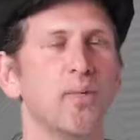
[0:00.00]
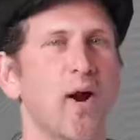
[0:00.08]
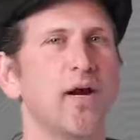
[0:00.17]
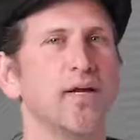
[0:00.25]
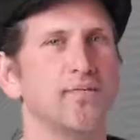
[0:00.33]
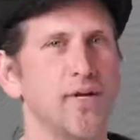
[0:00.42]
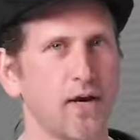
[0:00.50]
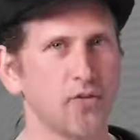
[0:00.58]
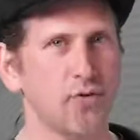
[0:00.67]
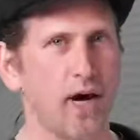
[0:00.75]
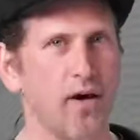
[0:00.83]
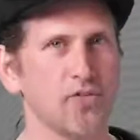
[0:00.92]
rewriting of
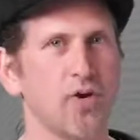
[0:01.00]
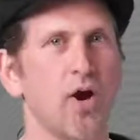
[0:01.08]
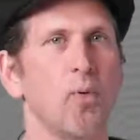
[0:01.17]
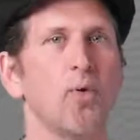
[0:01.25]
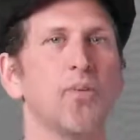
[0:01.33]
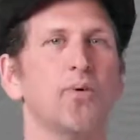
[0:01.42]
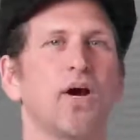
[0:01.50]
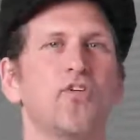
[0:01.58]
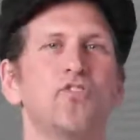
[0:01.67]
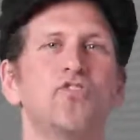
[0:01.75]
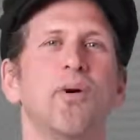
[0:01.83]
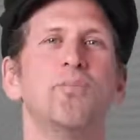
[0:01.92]
DEX files, with
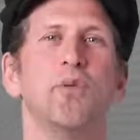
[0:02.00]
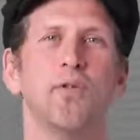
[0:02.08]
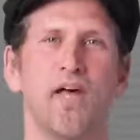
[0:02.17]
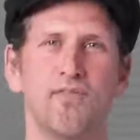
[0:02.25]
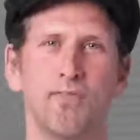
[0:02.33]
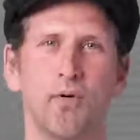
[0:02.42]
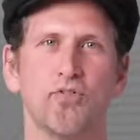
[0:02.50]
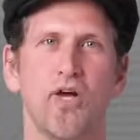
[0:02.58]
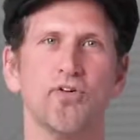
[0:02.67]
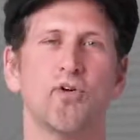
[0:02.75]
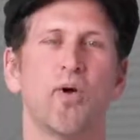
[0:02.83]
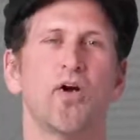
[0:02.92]
reductions of up to
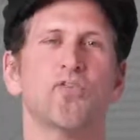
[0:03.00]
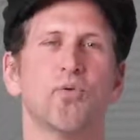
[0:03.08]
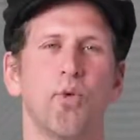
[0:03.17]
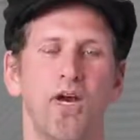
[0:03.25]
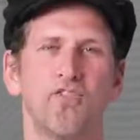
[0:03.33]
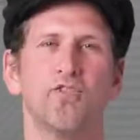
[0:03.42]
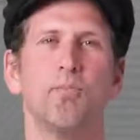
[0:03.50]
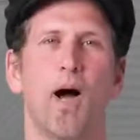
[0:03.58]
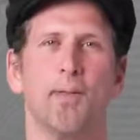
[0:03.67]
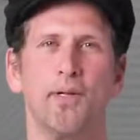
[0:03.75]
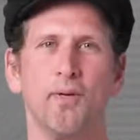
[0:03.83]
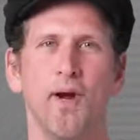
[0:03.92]
11% across a range of
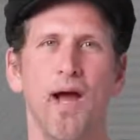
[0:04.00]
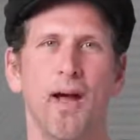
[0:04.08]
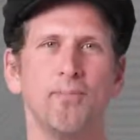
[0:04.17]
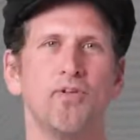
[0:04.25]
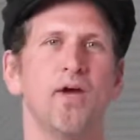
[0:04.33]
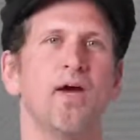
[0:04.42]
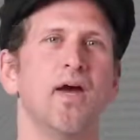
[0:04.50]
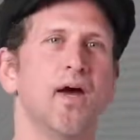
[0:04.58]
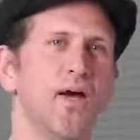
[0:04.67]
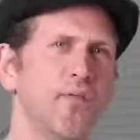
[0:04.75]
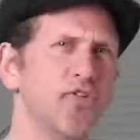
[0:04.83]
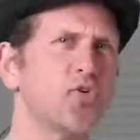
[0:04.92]
popular apps.
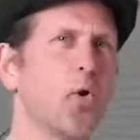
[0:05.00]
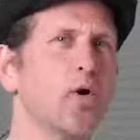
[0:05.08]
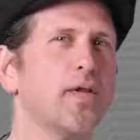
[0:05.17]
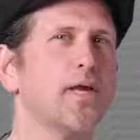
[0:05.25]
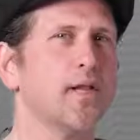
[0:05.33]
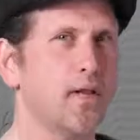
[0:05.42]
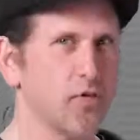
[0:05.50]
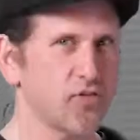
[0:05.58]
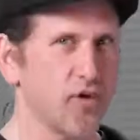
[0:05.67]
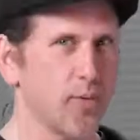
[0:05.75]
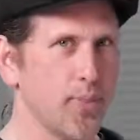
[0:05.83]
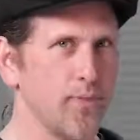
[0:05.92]
These correlate
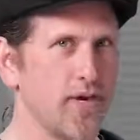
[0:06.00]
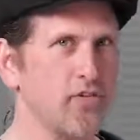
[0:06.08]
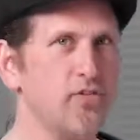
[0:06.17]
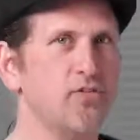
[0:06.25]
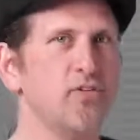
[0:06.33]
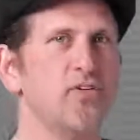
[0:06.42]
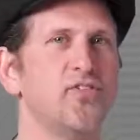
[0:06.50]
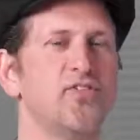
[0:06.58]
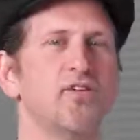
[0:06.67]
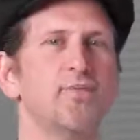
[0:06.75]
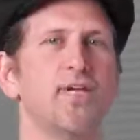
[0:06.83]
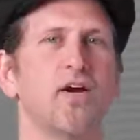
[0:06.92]
closely with the reductions in
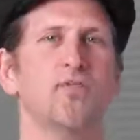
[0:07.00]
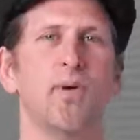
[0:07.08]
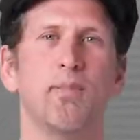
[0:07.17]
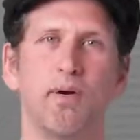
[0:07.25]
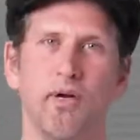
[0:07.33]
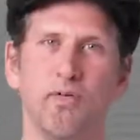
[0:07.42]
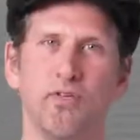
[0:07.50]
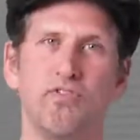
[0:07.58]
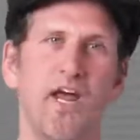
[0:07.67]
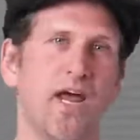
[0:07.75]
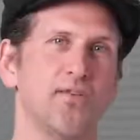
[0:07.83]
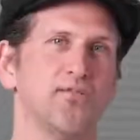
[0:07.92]
system DEX memory
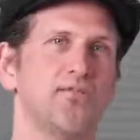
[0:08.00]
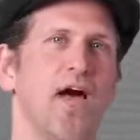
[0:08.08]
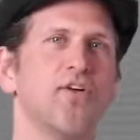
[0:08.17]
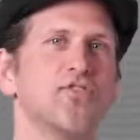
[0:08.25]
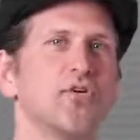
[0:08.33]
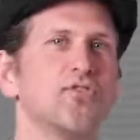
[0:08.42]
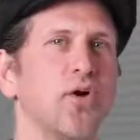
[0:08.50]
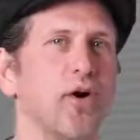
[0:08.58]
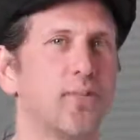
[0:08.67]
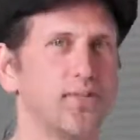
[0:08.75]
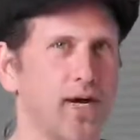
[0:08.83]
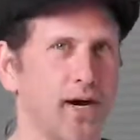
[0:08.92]
usage and faster
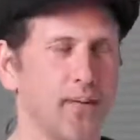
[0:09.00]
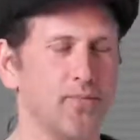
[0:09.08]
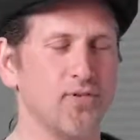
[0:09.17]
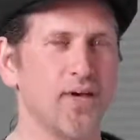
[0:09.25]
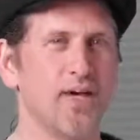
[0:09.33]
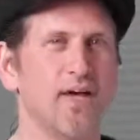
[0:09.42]
startup times.